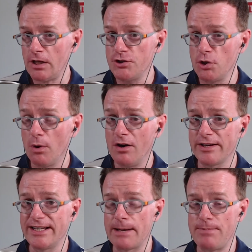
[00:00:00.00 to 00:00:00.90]
you are
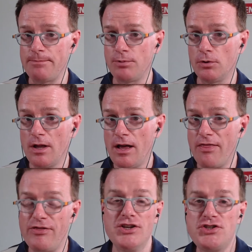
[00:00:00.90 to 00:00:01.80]
going to get people
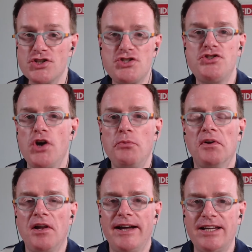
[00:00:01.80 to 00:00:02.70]
that just
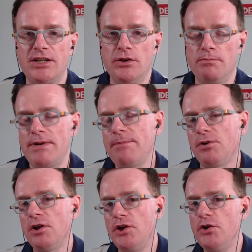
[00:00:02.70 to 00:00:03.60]
don't like you,
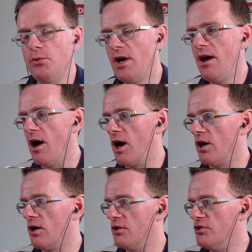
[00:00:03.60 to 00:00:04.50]
people who
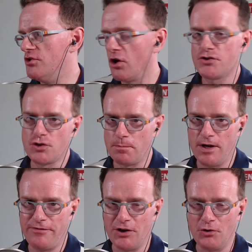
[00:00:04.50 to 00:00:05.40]
are not your
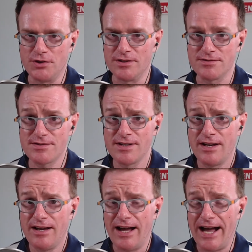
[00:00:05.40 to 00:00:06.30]
perfect audience.
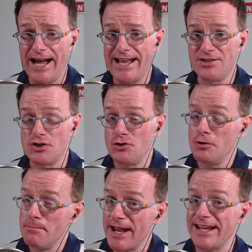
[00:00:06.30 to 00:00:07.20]
And
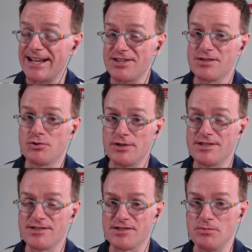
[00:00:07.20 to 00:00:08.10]
you may get some
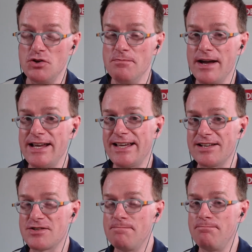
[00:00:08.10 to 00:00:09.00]
criticism, you may
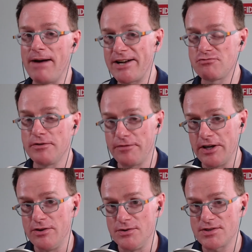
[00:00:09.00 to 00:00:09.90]
get some bad
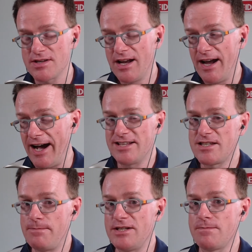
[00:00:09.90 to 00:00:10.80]
reviews, and
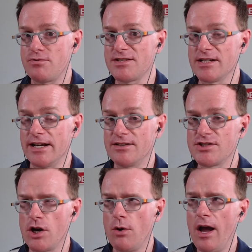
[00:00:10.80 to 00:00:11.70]
it's a bit depressing.
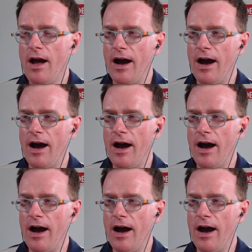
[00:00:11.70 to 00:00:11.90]
So